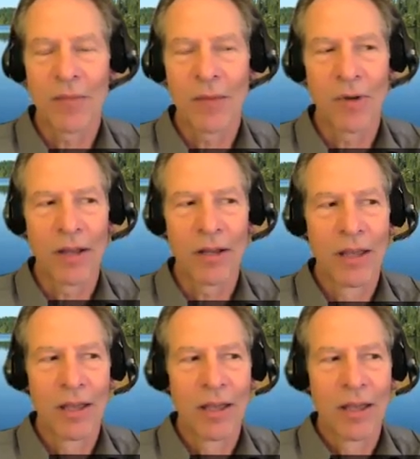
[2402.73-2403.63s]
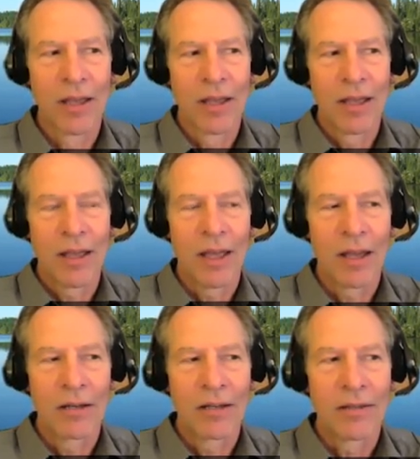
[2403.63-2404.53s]
membrane,
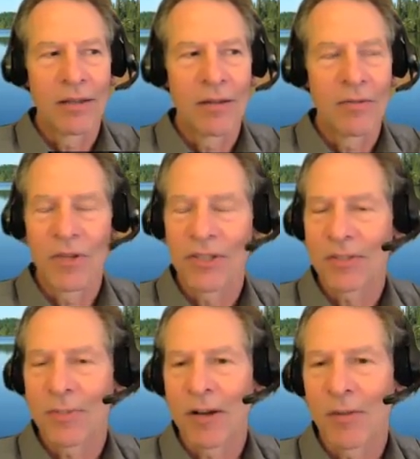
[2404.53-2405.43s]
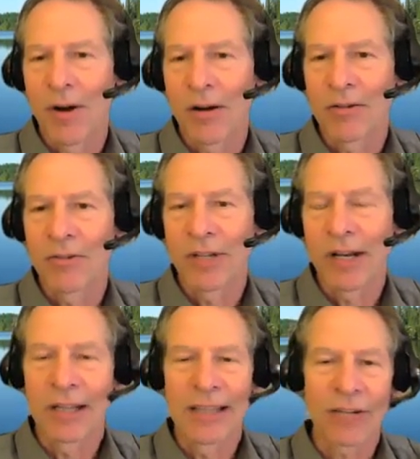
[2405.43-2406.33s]
and the, we suspend our particles in
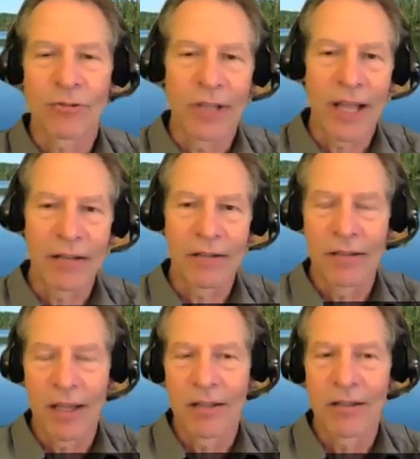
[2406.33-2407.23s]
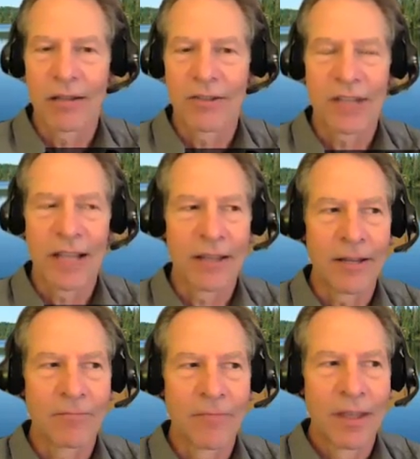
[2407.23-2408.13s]
an electrolyte, like uh,
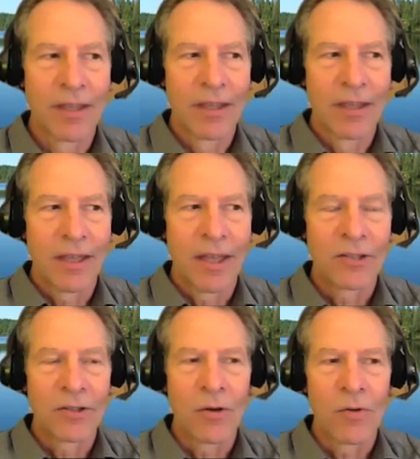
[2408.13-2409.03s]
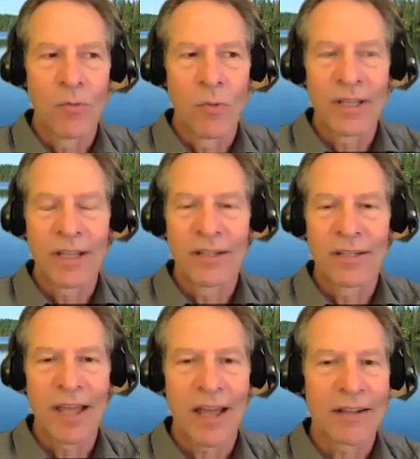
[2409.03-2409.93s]
saline. And so one can
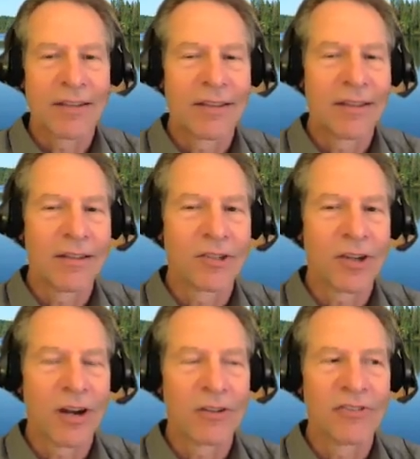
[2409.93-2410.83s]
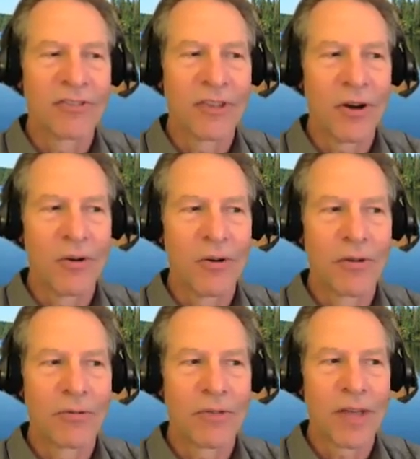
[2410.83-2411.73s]
detect the charge flow
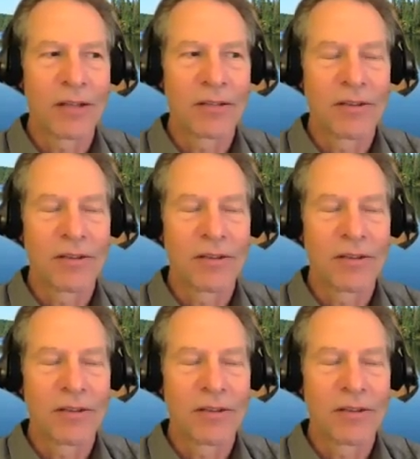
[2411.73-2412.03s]
through that